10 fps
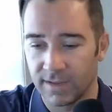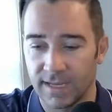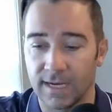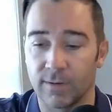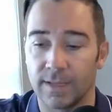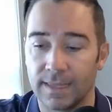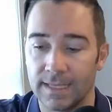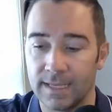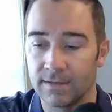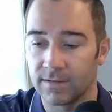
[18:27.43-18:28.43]

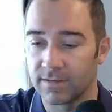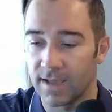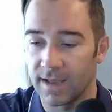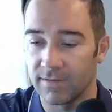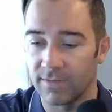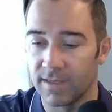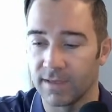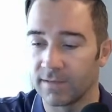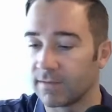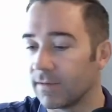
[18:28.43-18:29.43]
legal side of
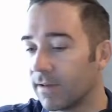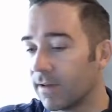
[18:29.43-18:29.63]
things.